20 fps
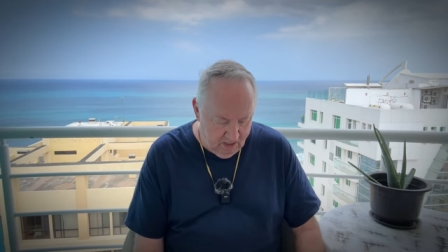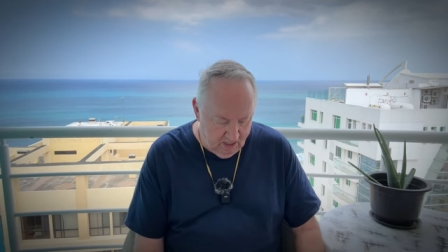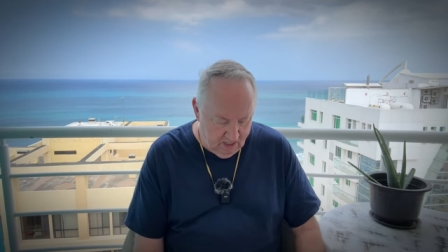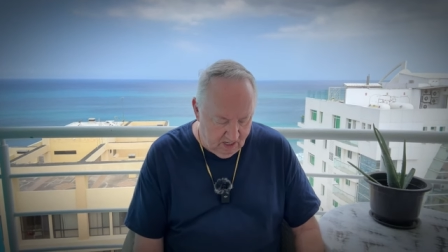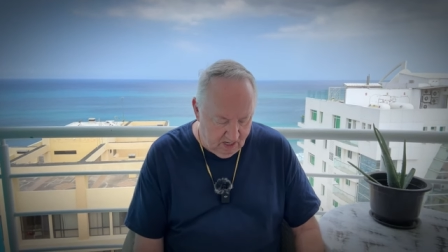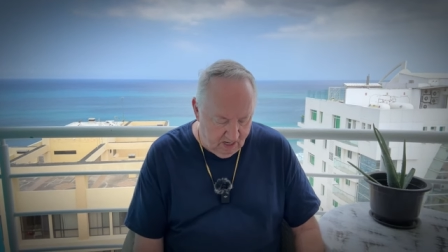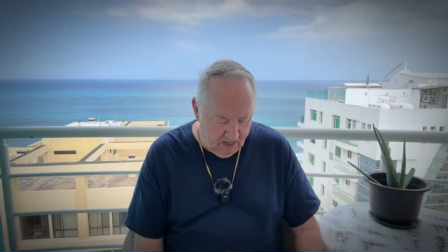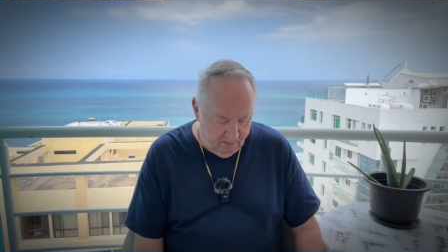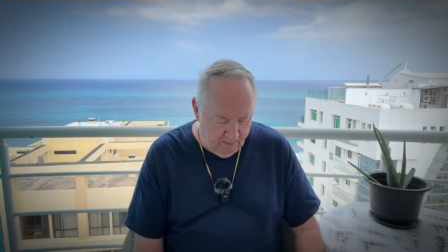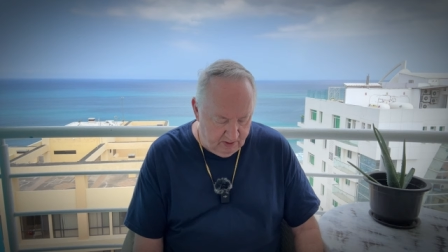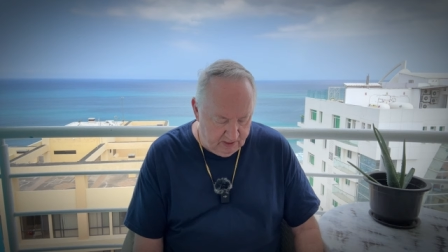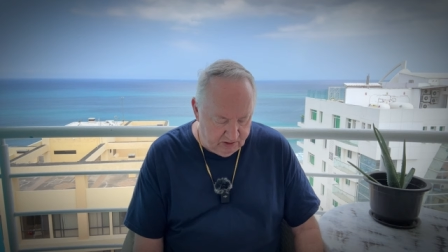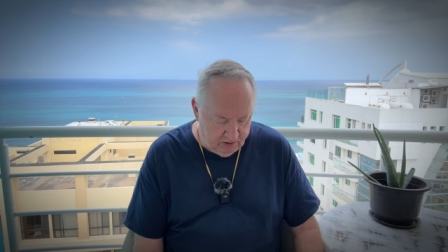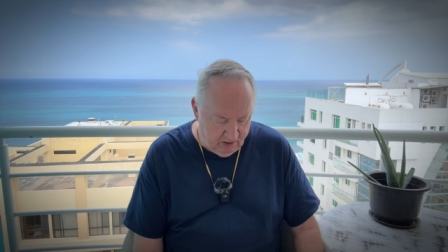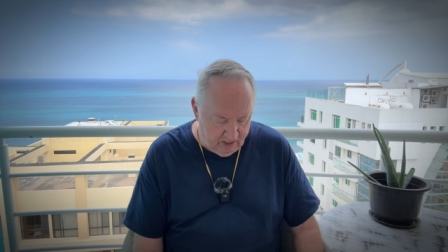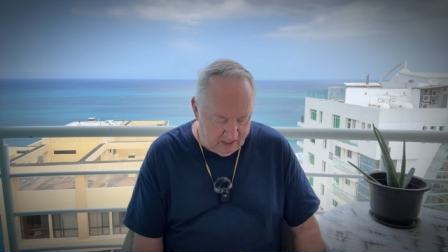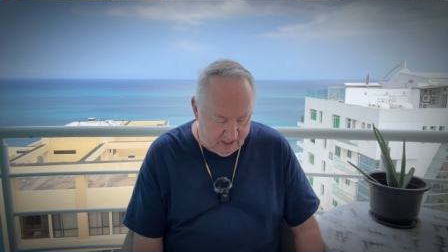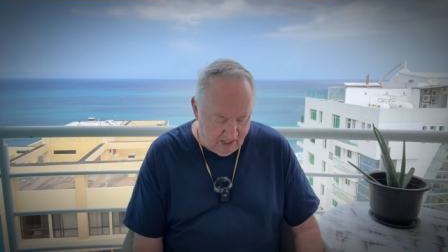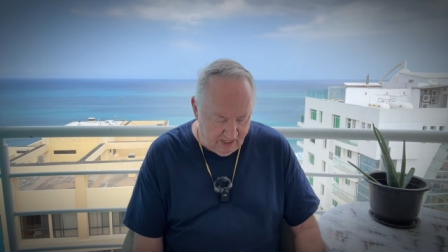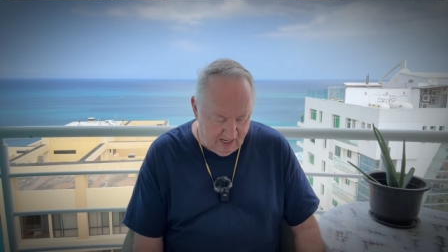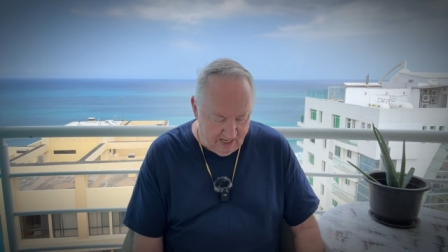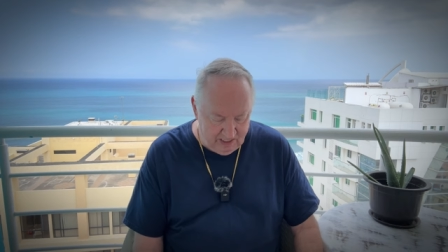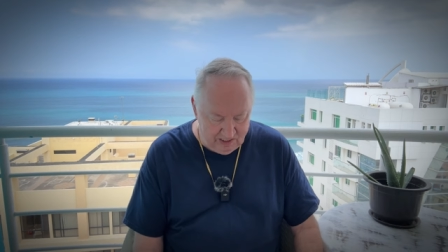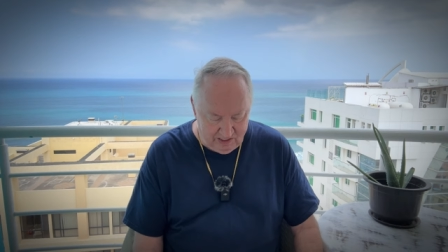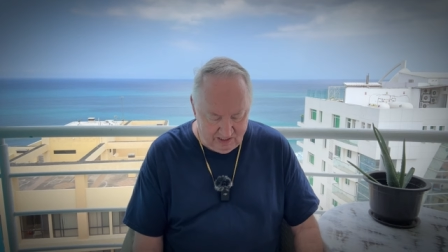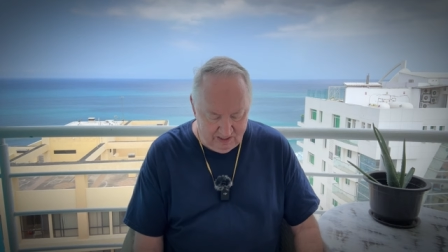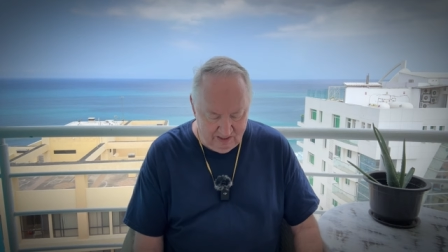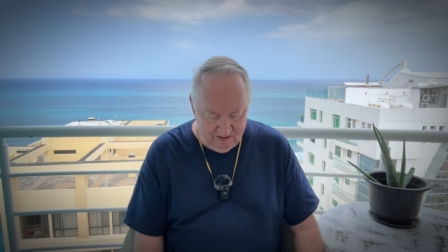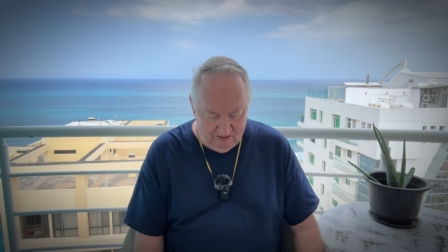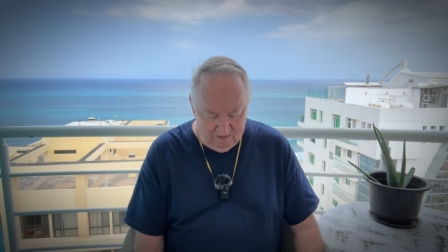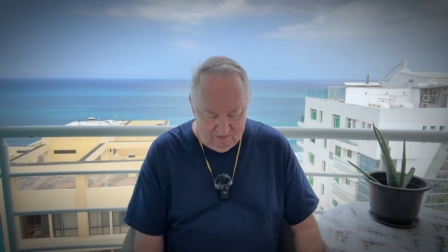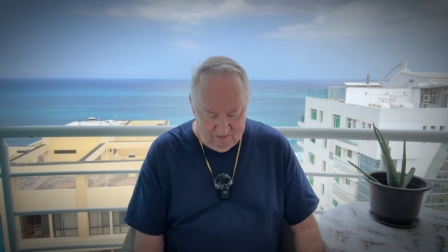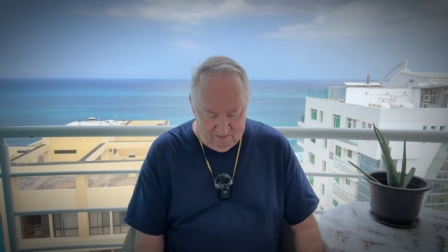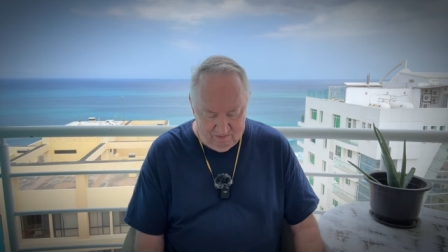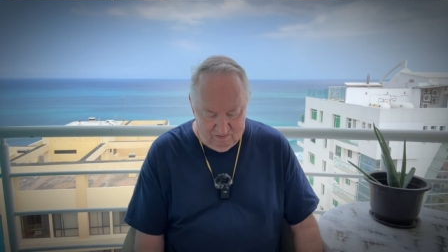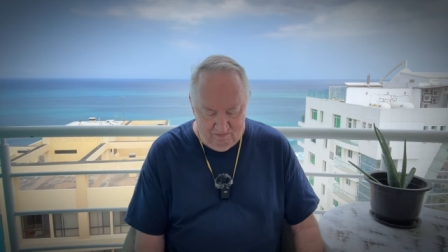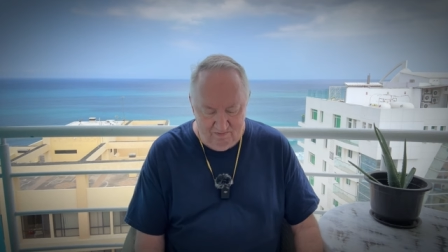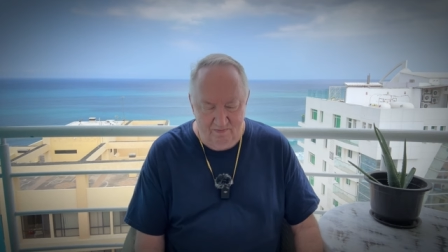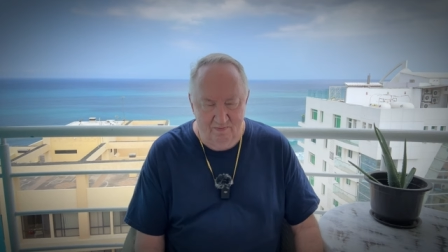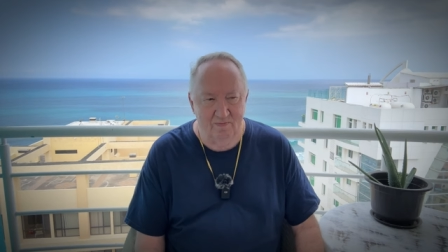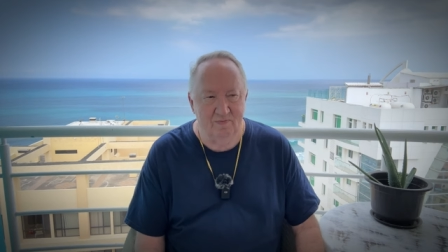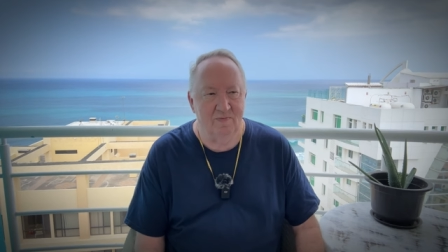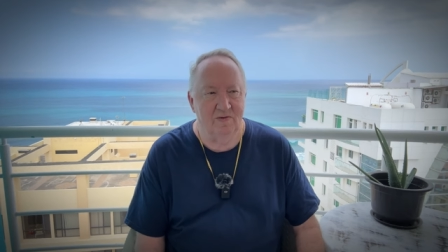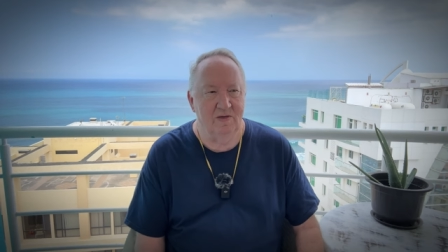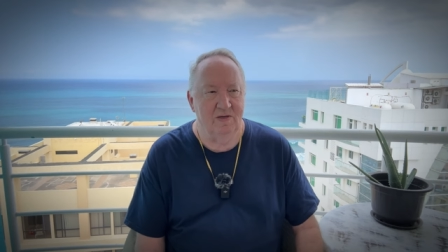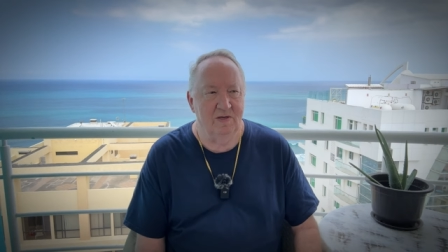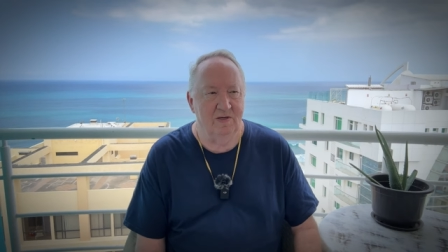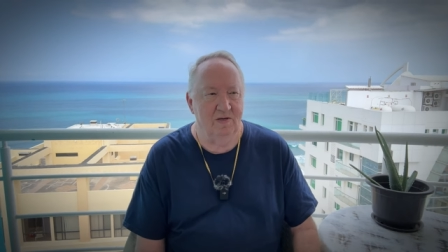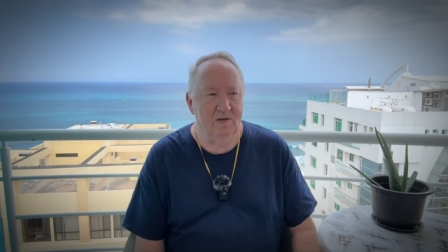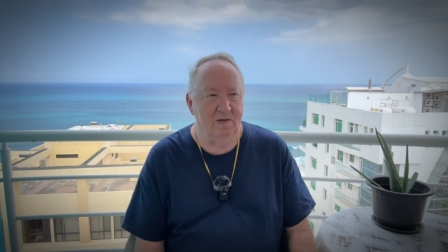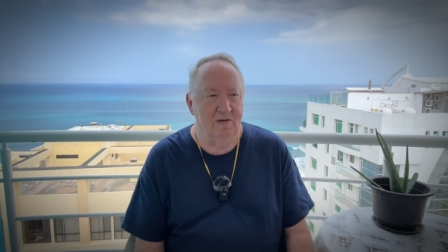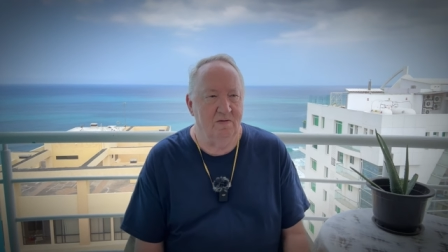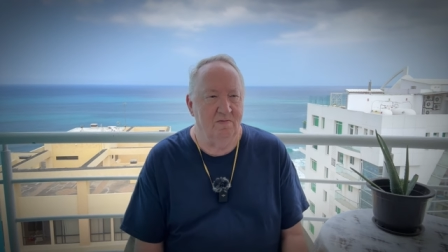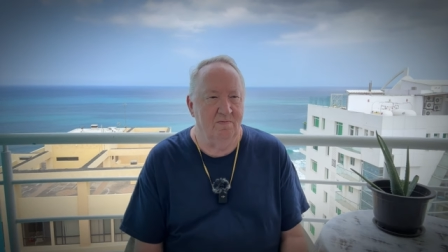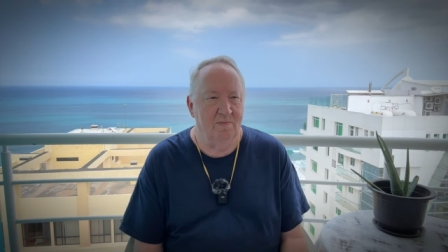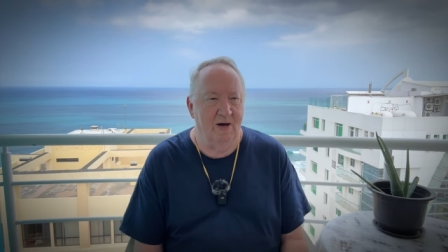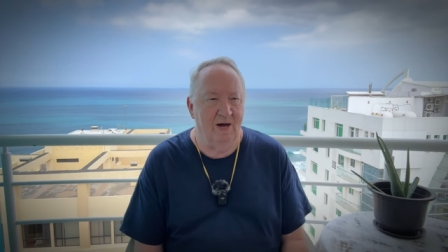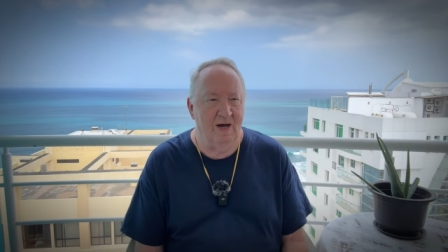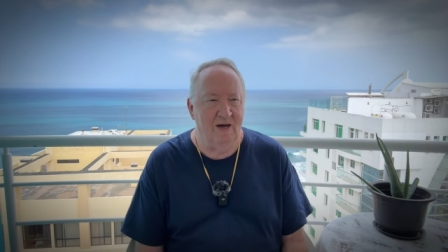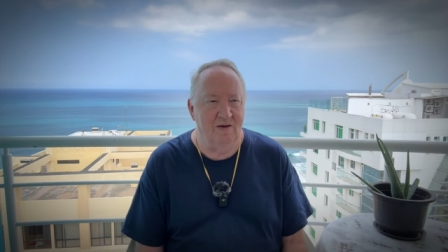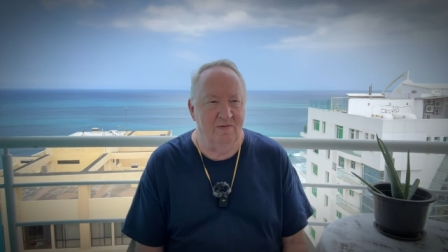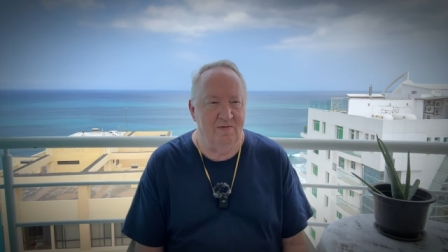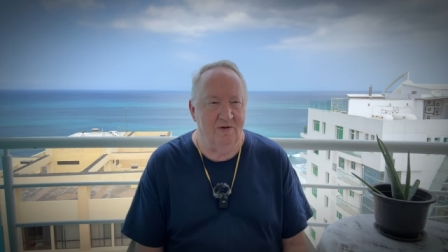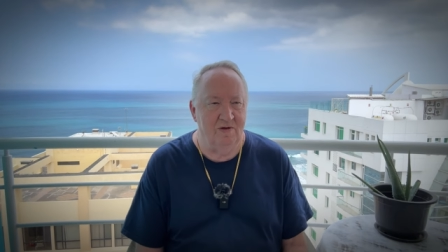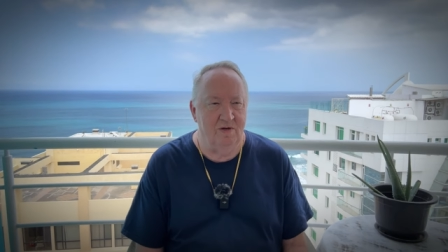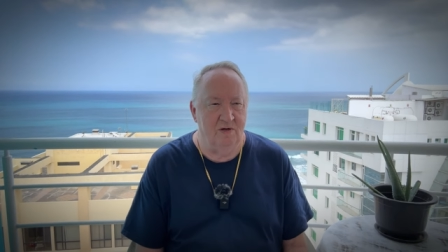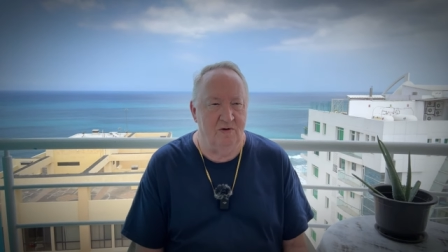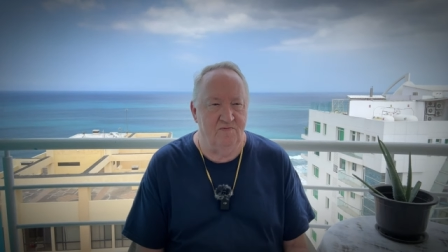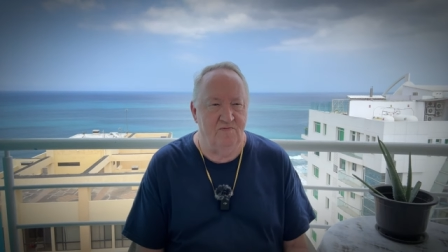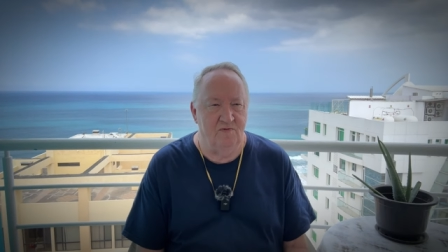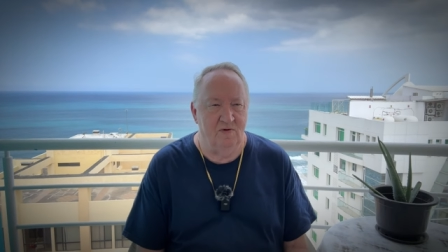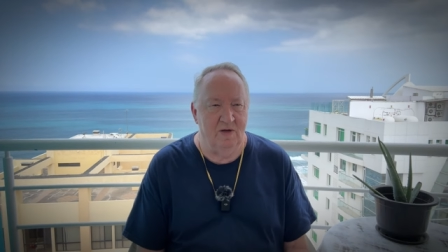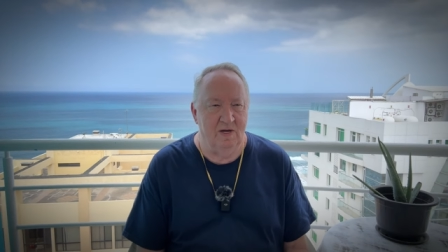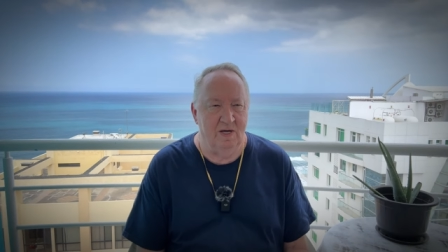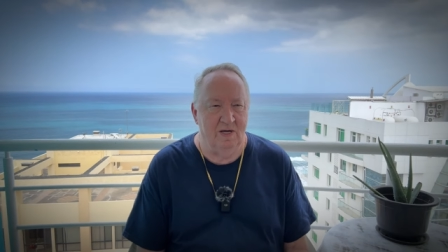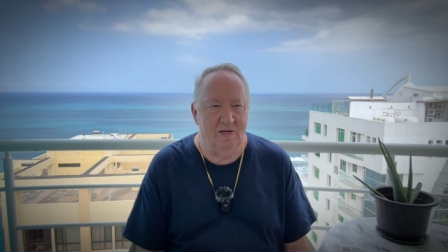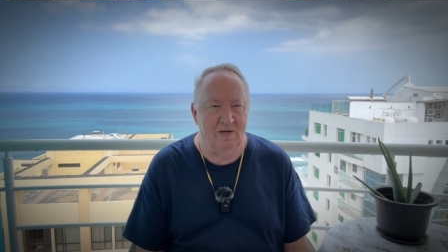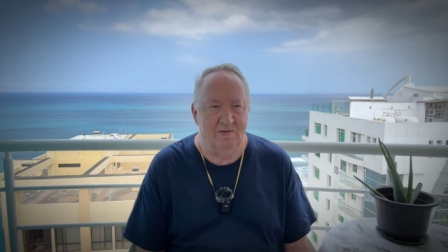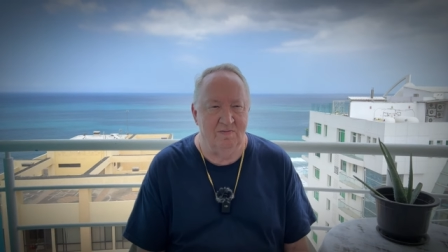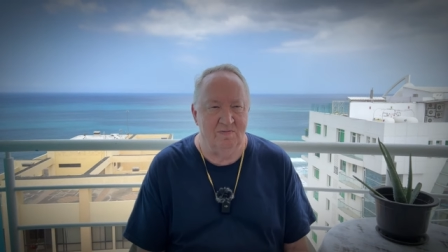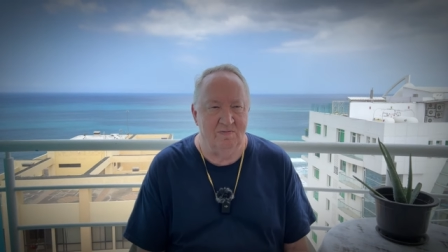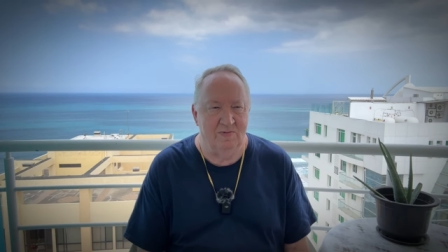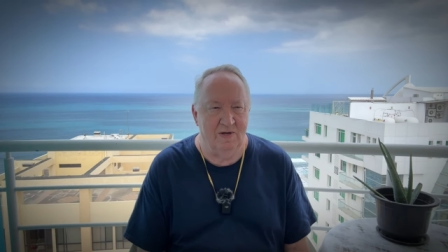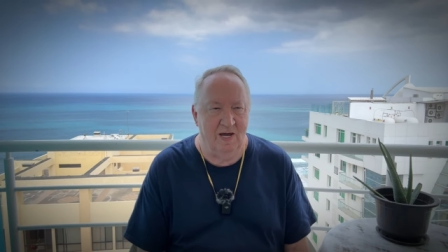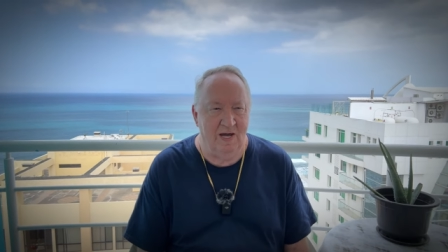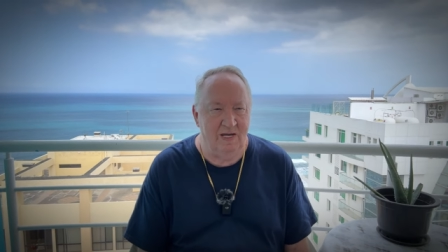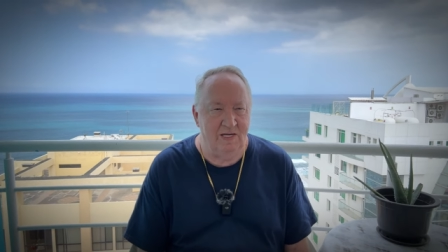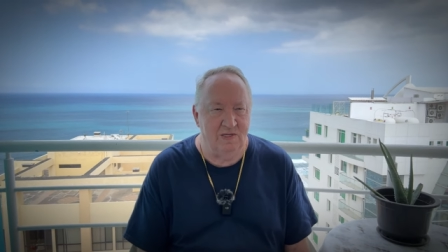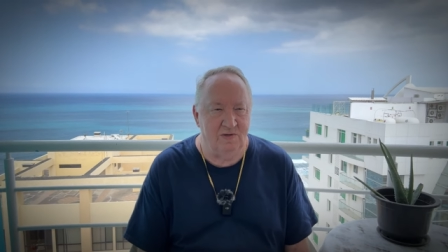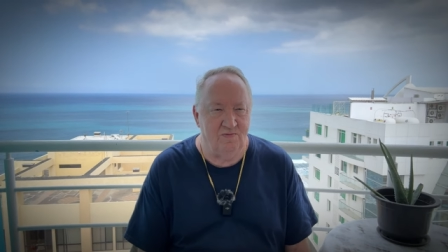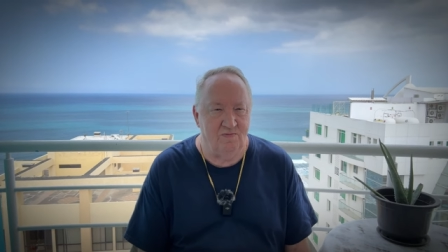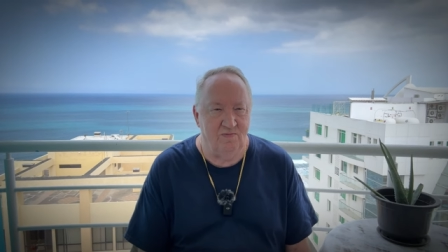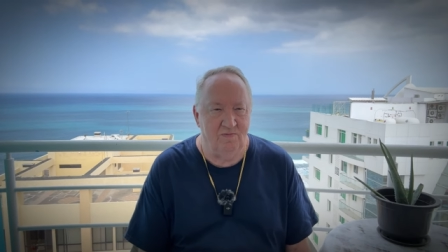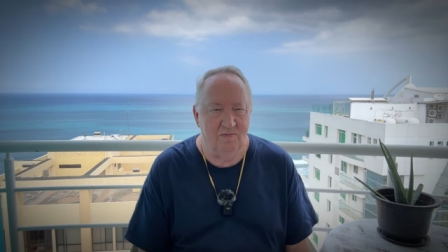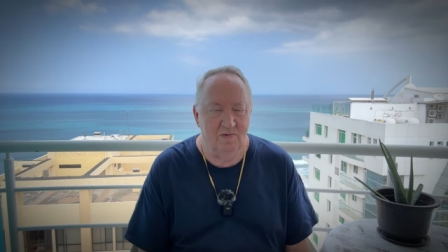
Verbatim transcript: Uh, matriculation. My good friend Ace